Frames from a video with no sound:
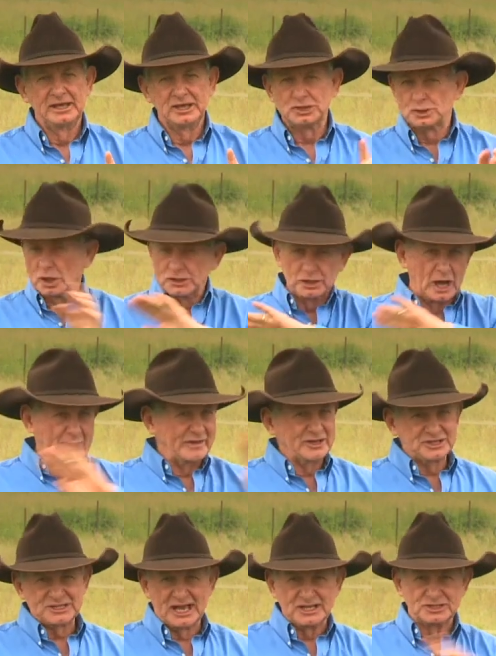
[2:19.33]
He's got no
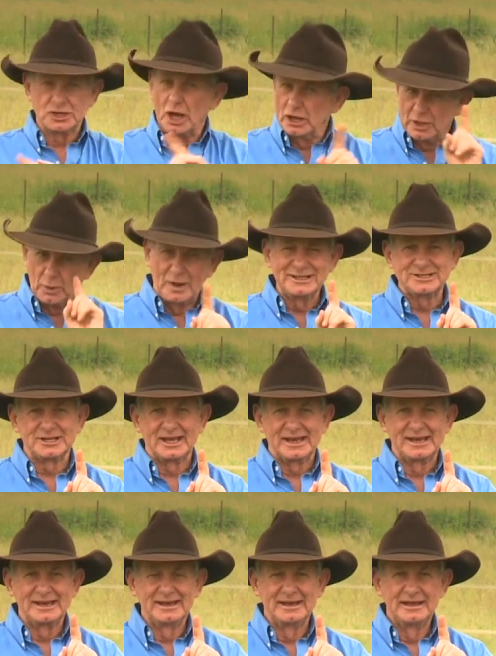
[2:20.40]
other sons, only one son.
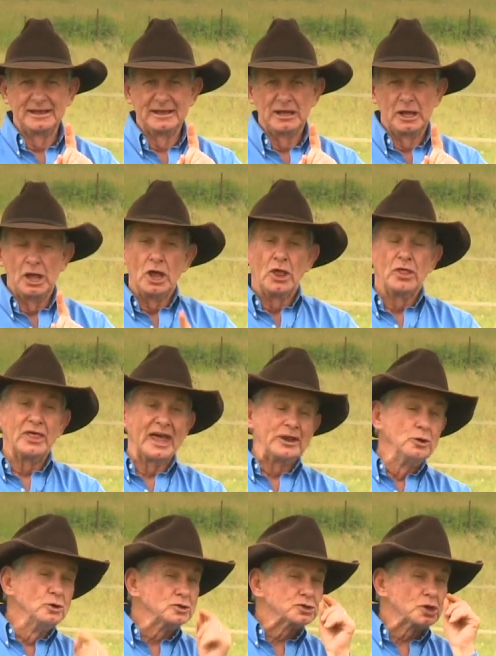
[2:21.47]
That
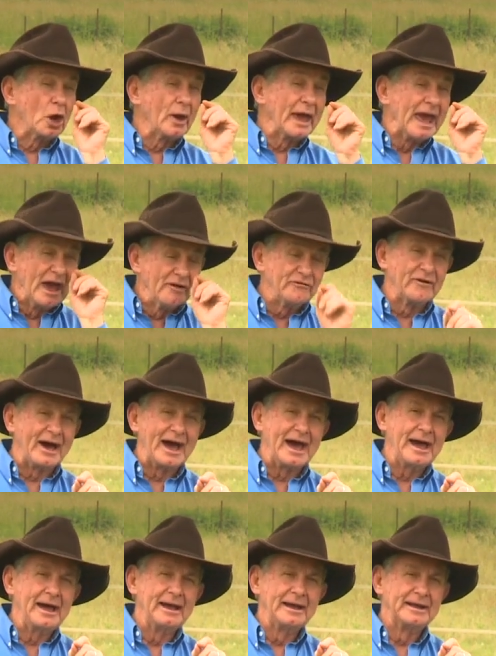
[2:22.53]
whosoever
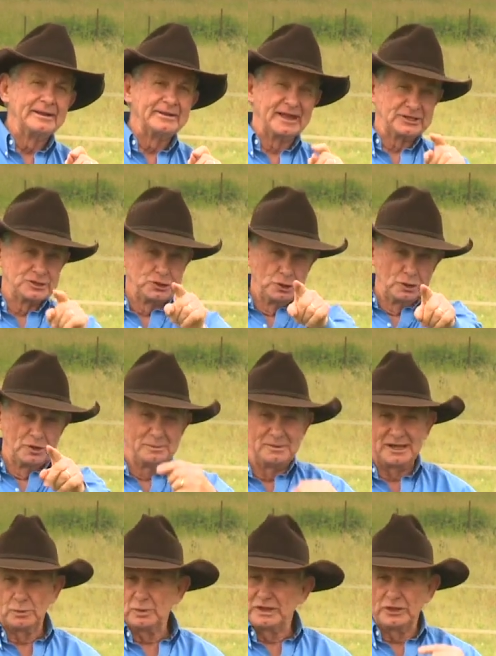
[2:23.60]
that's you and
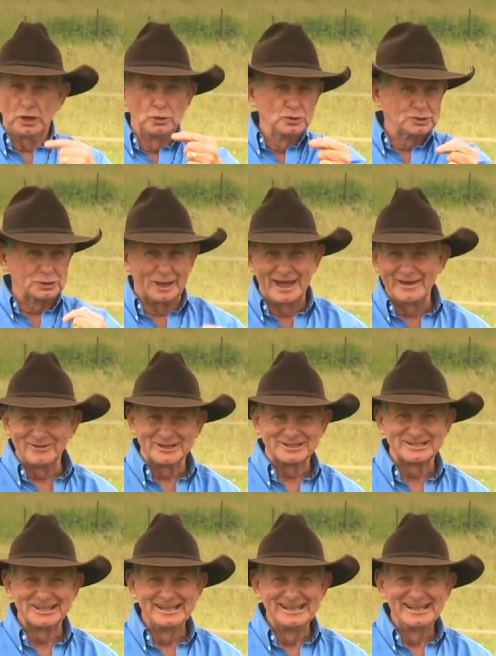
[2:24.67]
me, we the whosoever,
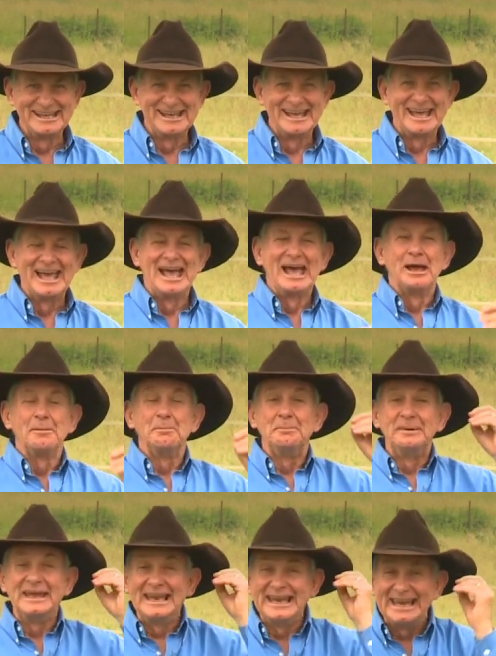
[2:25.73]

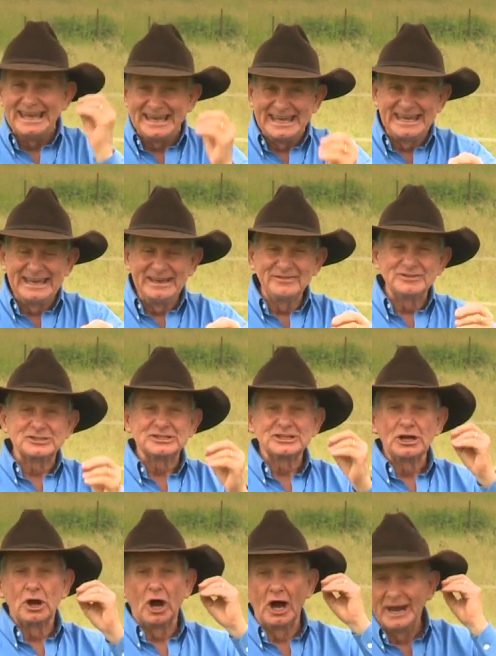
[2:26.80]
believes
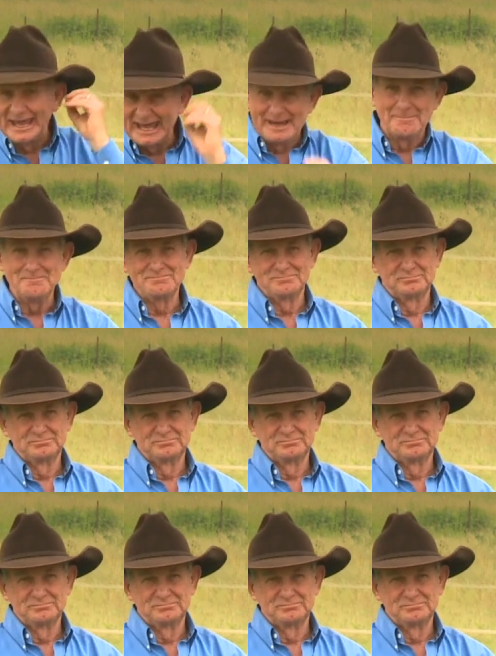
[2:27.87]
on him